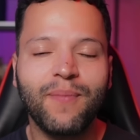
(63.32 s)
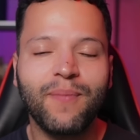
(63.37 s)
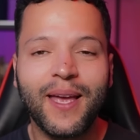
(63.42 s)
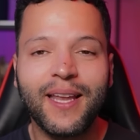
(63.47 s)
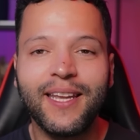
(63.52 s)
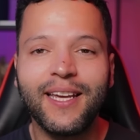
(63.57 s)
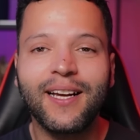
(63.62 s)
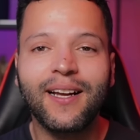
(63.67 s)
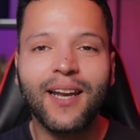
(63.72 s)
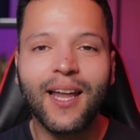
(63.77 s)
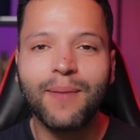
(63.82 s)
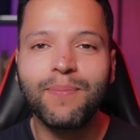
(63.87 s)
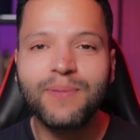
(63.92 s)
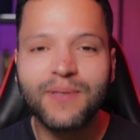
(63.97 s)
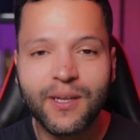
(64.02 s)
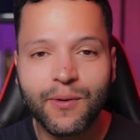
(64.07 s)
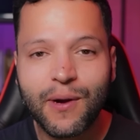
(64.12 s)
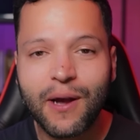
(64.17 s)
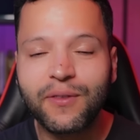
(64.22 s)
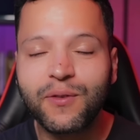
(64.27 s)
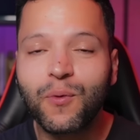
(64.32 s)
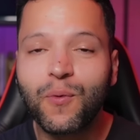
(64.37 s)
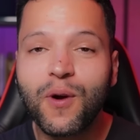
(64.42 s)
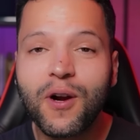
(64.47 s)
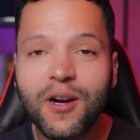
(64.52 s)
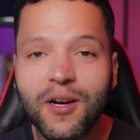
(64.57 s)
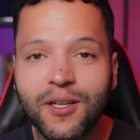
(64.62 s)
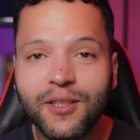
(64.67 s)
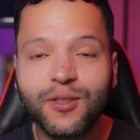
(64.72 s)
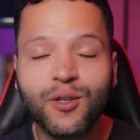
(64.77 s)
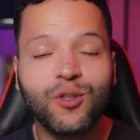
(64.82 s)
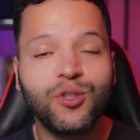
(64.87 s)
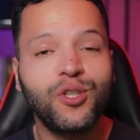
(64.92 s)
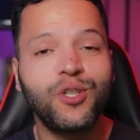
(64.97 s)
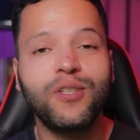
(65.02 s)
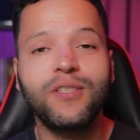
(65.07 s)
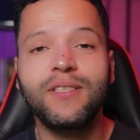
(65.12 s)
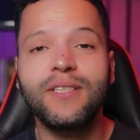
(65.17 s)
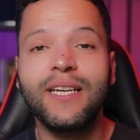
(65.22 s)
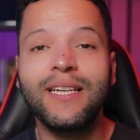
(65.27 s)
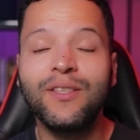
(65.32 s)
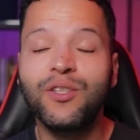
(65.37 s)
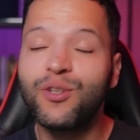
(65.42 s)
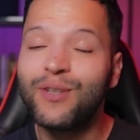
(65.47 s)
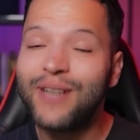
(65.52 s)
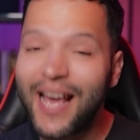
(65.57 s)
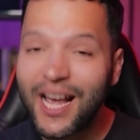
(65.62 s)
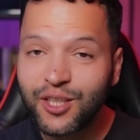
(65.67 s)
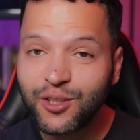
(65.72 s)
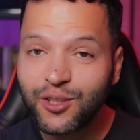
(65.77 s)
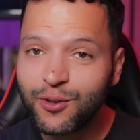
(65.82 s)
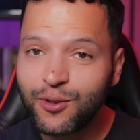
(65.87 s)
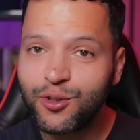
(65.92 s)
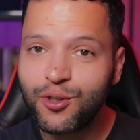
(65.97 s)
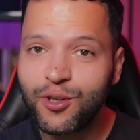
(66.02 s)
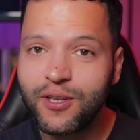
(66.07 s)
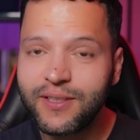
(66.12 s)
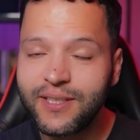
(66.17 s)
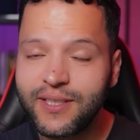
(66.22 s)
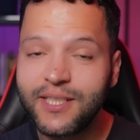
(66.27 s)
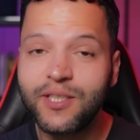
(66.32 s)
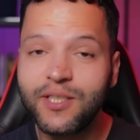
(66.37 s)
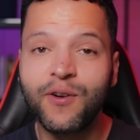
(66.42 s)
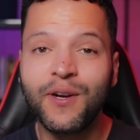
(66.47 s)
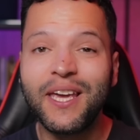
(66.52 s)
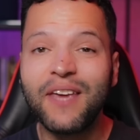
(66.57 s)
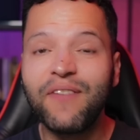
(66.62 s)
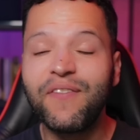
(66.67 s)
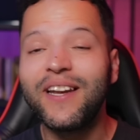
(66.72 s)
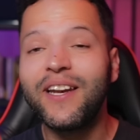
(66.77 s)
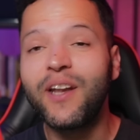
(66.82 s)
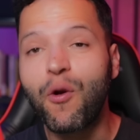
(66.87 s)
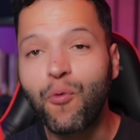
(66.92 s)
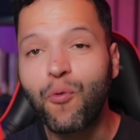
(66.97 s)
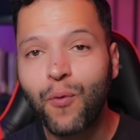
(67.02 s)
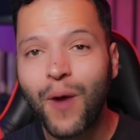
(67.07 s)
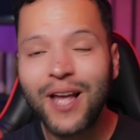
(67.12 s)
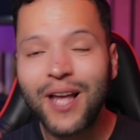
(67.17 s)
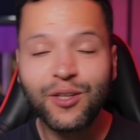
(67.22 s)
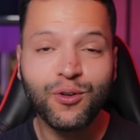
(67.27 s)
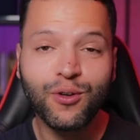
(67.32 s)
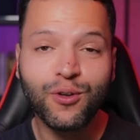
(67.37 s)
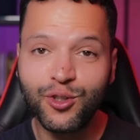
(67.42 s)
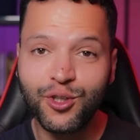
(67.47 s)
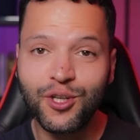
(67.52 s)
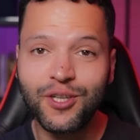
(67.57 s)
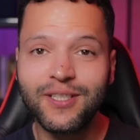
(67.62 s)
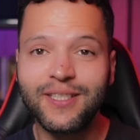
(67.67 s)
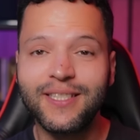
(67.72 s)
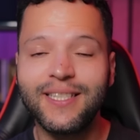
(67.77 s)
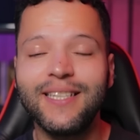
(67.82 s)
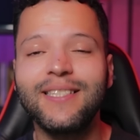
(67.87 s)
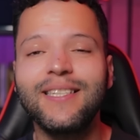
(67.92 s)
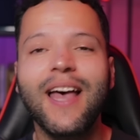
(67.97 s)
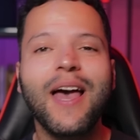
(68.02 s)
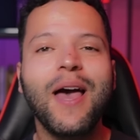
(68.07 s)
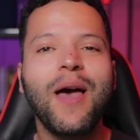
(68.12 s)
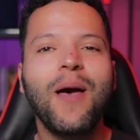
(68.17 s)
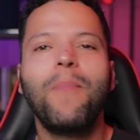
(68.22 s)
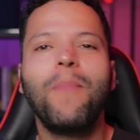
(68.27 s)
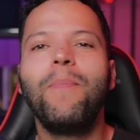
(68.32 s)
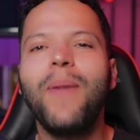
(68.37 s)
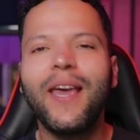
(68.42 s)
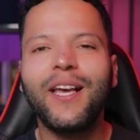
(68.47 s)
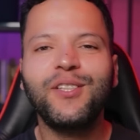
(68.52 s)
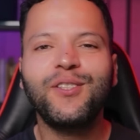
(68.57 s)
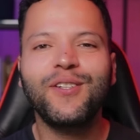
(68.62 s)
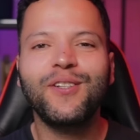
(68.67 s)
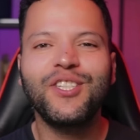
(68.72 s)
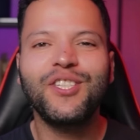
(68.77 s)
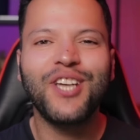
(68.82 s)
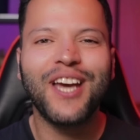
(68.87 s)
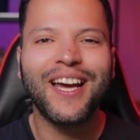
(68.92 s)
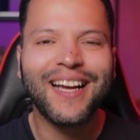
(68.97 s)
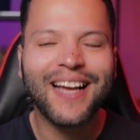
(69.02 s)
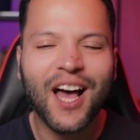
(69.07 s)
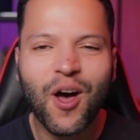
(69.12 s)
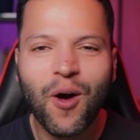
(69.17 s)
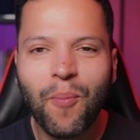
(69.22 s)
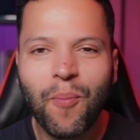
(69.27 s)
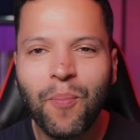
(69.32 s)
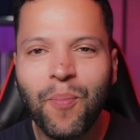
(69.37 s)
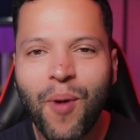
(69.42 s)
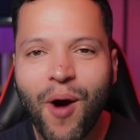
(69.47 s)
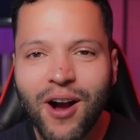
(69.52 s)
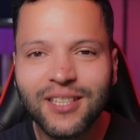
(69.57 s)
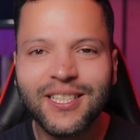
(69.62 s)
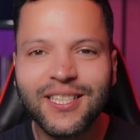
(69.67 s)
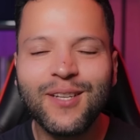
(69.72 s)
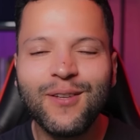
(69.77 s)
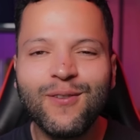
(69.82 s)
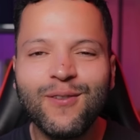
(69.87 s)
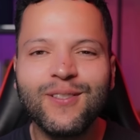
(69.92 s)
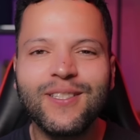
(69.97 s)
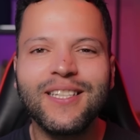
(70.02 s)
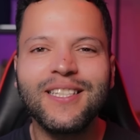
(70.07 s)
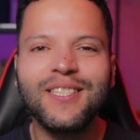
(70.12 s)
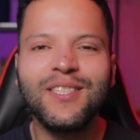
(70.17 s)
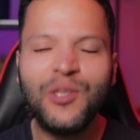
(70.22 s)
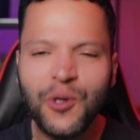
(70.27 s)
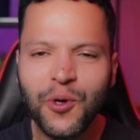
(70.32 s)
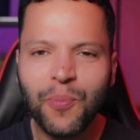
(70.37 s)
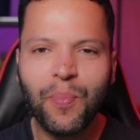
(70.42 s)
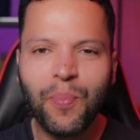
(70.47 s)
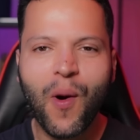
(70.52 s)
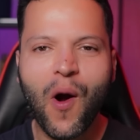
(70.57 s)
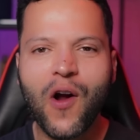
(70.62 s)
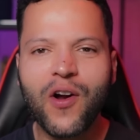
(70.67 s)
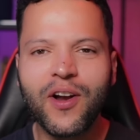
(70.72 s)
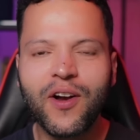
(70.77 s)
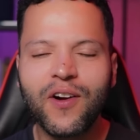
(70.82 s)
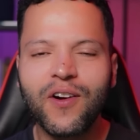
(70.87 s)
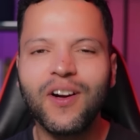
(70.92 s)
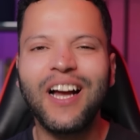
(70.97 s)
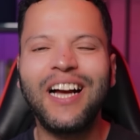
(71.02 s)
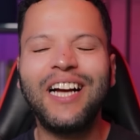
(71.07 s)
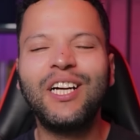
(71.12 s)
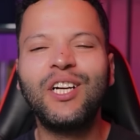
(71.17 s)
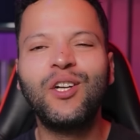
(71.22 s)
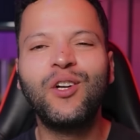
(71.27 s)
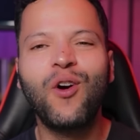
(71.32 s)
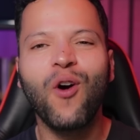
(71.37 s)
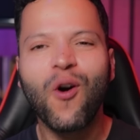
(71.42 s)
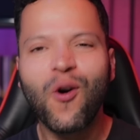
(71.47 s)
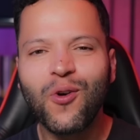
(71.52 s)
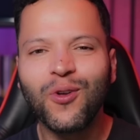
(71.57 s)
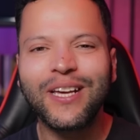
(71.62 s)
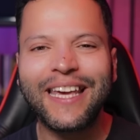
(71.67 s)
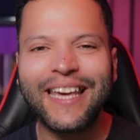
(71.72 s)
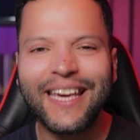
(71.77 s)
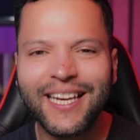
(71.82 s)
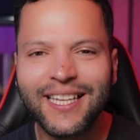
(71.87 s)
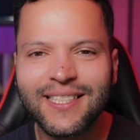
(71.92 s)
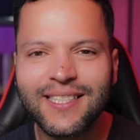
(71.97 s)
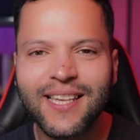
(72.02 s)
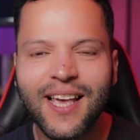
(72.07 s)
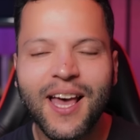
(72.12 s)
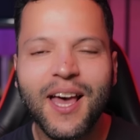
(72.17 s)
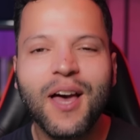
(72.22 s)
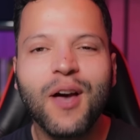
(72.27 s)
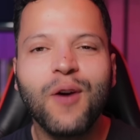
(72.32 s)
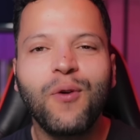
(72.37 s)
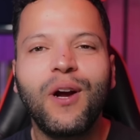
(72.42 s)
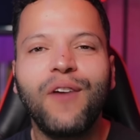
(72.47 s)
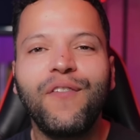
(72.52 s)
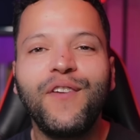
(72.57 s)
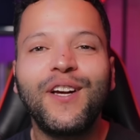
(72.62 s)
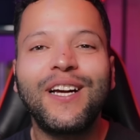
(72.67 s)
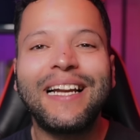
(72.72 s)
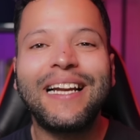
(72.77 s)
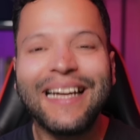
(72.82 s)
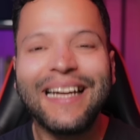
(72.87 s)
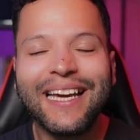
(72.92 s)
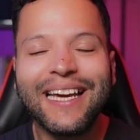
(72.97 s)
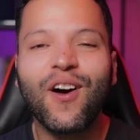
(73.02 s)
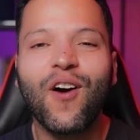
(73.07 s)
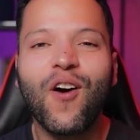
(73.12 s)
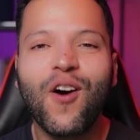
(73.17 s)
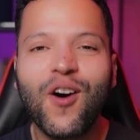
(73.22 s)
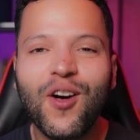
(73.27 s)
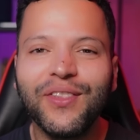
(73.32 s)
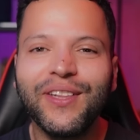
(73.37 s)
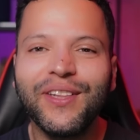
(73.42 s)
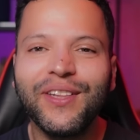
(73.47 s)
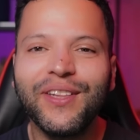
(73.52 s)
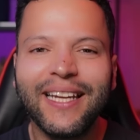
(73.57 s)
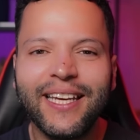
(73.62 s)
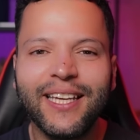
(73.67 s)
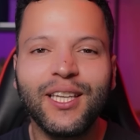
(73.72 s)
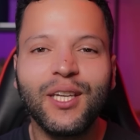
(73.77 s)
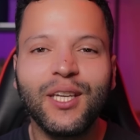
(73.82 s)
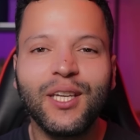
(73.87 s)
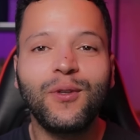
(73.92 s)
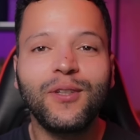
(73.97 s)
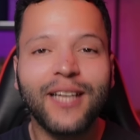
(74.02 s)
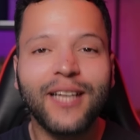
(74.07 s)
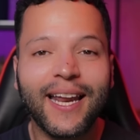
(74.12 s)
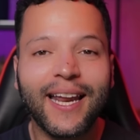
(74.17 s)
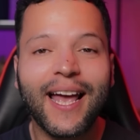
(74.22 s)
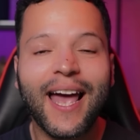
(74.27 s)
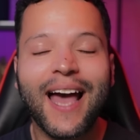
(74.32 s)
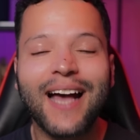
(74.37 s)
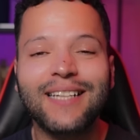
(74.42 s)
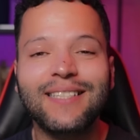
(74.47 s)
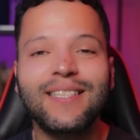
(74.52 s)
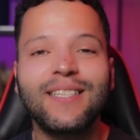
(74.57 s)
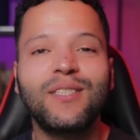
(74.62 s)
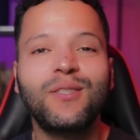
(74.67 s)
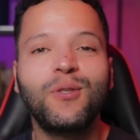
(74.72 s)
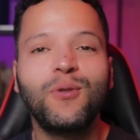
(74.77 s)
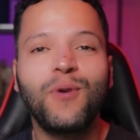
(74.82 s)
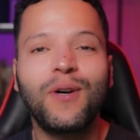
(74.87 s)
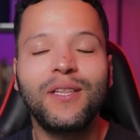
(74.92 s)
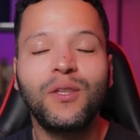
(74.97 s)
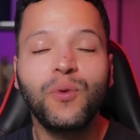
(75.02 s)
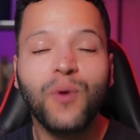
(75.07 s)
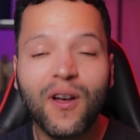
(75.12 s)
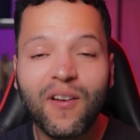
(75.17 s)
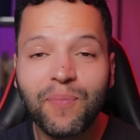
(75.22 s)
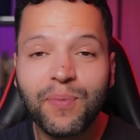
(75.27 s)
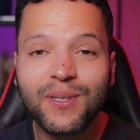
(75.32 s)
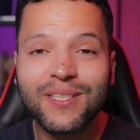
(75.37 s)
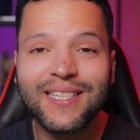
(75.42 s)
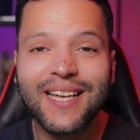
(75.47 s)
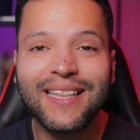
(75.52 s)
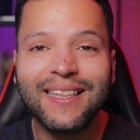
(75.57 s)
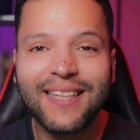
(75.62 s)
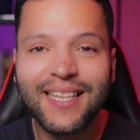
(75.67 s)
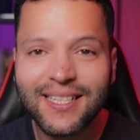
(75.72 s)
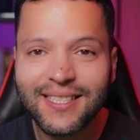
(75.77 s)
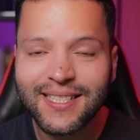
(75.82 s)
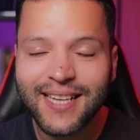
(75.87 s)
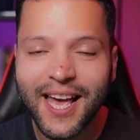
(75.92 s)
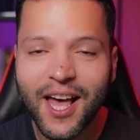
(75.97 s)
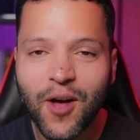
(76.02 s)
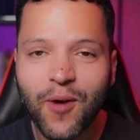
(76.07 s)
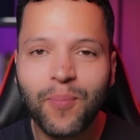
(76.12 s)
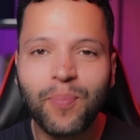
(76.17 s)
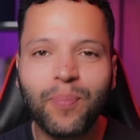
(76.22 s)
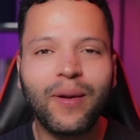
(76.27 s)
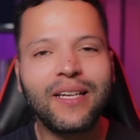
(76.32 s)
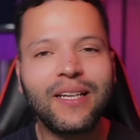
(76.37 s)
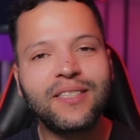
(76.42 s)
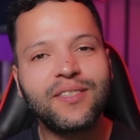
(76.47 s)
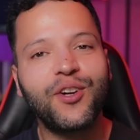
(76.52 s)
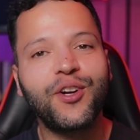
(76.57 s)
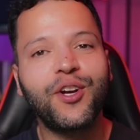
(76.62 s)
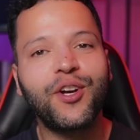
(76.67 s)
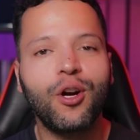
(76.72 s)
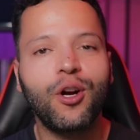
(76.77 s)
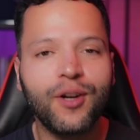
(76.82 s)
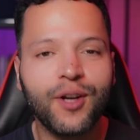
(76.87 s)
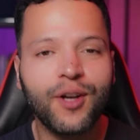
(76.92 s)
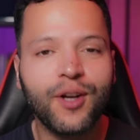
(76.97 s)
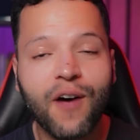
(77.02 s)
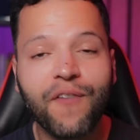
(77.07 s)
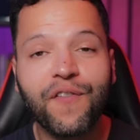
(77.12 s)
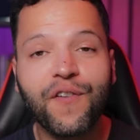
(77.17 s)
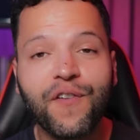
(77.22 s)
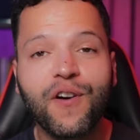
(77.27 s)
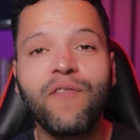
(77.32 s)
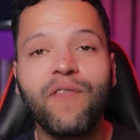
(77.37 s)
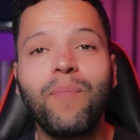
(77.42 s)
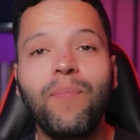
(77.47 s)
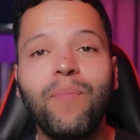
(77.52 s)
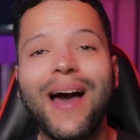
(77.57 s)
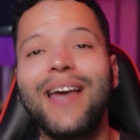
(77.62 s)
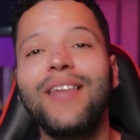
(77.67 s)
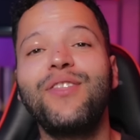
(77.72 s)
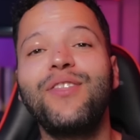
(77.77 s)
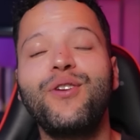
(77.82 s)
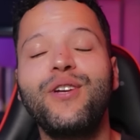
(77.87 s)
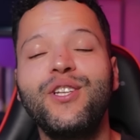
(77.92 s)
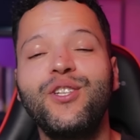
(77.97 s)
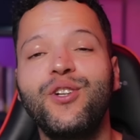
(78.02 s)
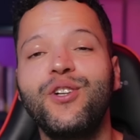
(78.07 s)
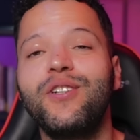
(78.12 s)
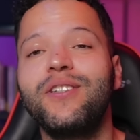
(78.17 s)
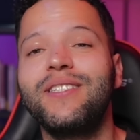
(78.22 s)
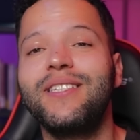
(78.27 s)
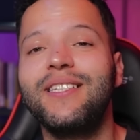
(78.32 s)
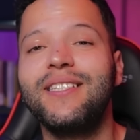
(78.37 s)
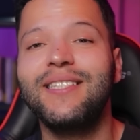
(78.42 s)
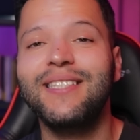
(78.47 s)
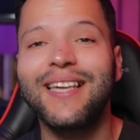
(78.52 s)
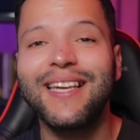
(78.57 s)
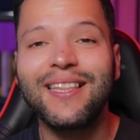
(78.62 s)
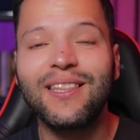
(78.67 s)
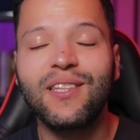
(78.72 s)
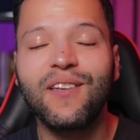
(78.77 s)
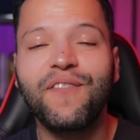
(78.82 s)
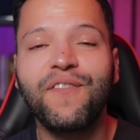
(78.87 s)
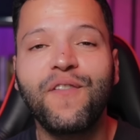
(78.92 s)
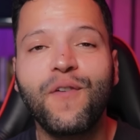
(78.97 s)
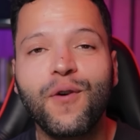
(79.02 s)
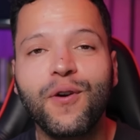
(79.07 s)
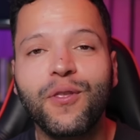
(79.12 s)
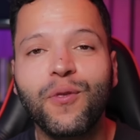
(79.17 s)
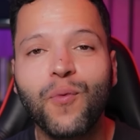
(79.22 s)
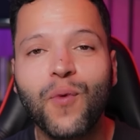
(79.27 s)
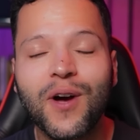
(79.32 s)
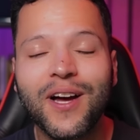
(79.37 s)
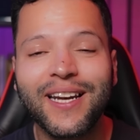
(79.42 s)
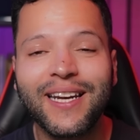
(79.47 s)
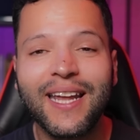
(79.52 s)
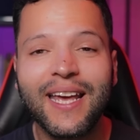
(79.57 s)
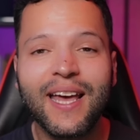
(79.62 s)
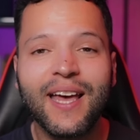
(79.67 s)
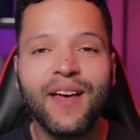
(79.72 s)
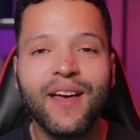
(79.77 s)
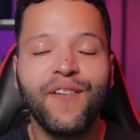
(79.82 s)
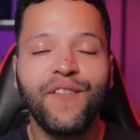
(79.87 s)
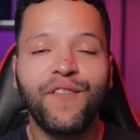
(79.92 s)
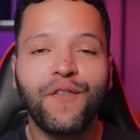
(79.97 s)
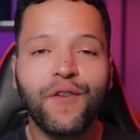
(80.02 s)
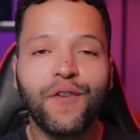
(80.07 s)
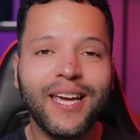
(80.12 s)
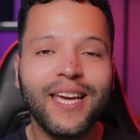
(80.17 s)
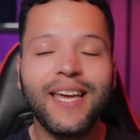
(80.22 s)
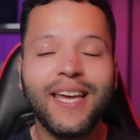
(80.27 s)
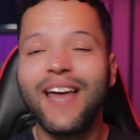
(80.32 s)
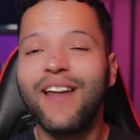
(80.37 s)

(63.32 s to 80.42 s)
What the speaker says: from any clubs around the world, or international jerseys, or even retro jerseys, make sure to check out Barca News' new partner, Goal Kits, where if you click on the link, you will get access to a 12% discount, plus their current offer of buy three jerseys, get the fourth one free.